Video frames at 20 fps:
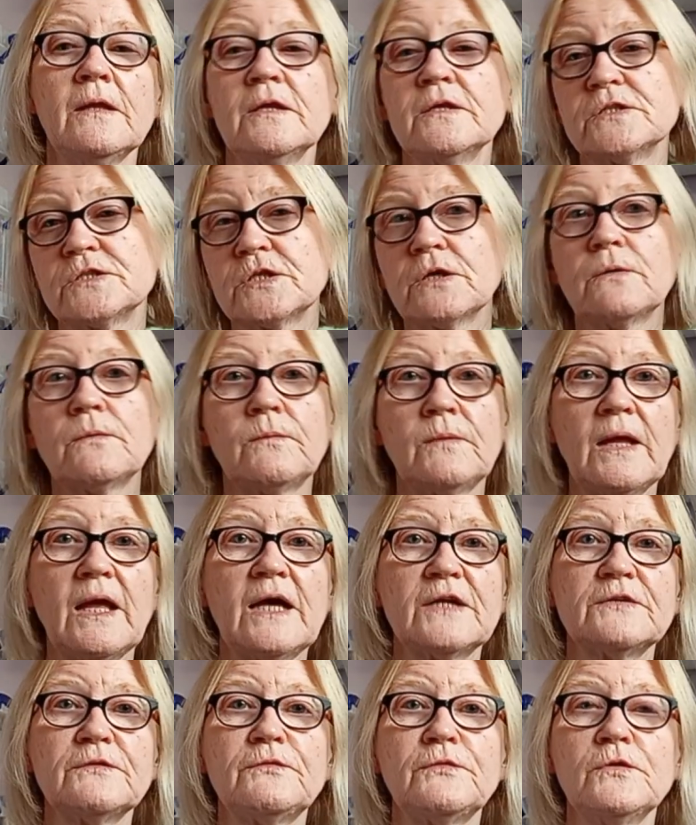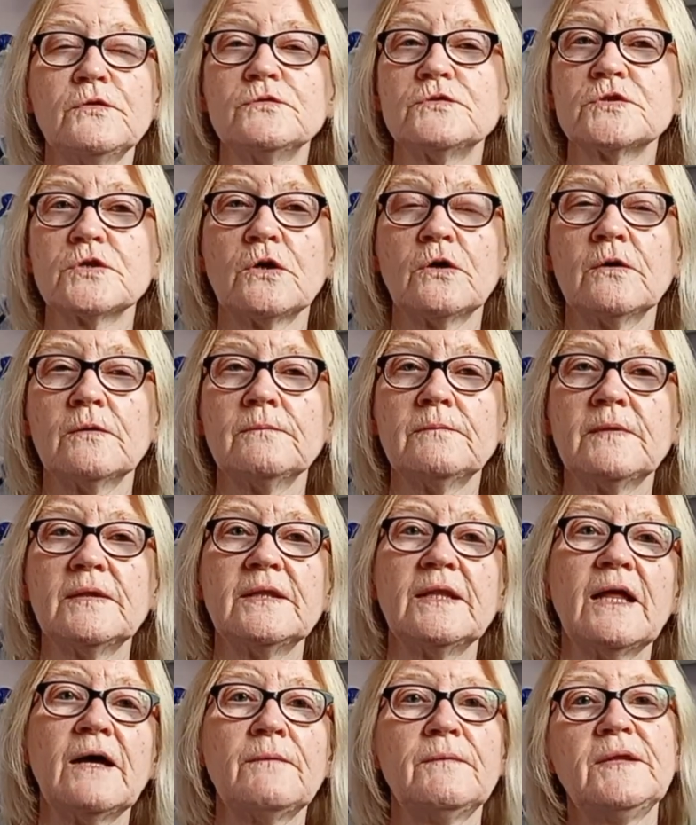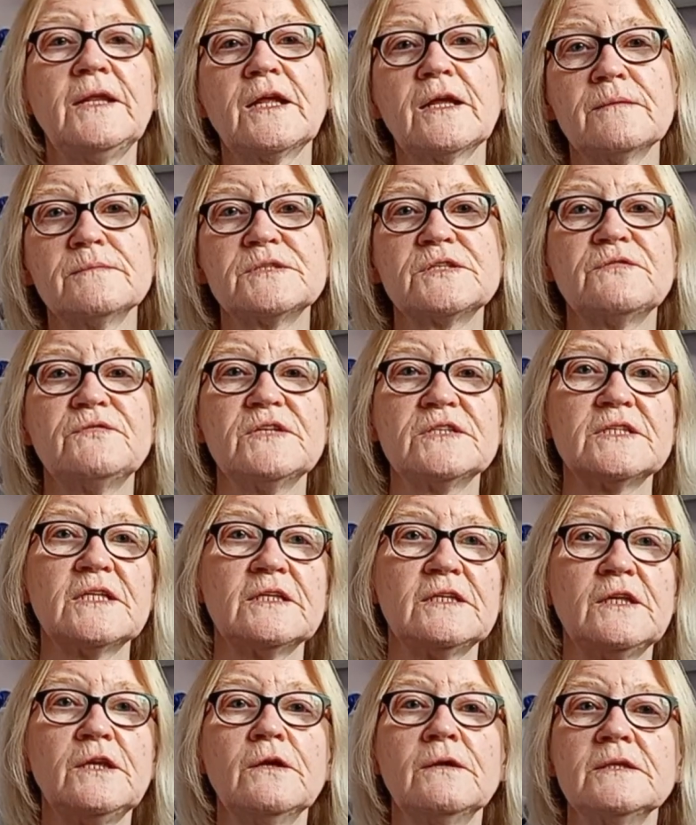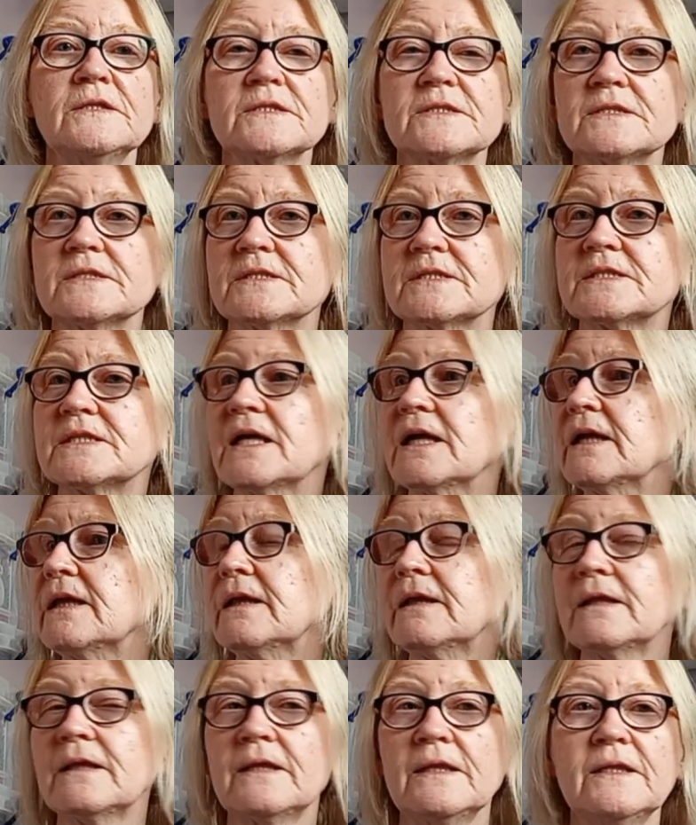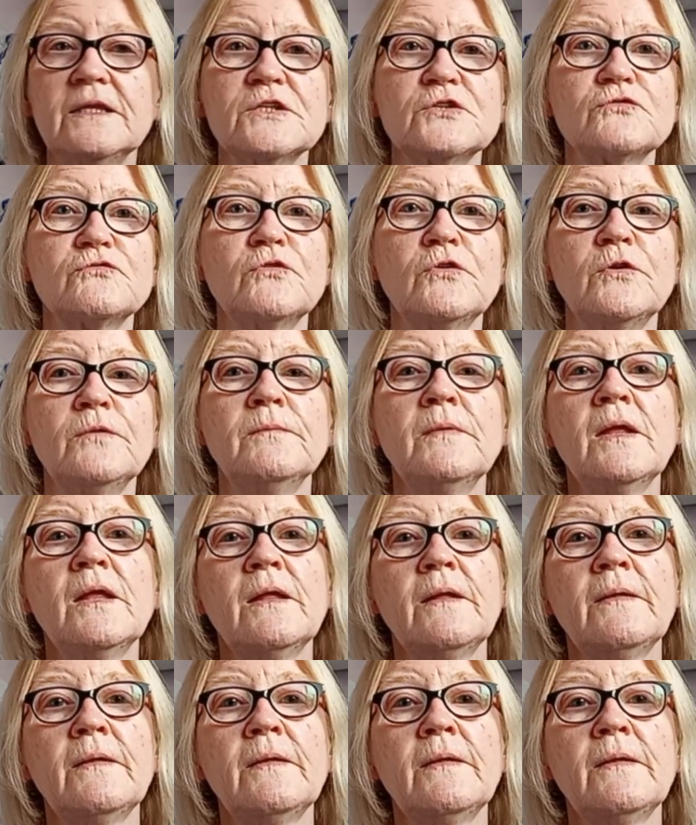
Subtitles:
So we had a futon, but now when he comes to visit, he doesn't stay in this room.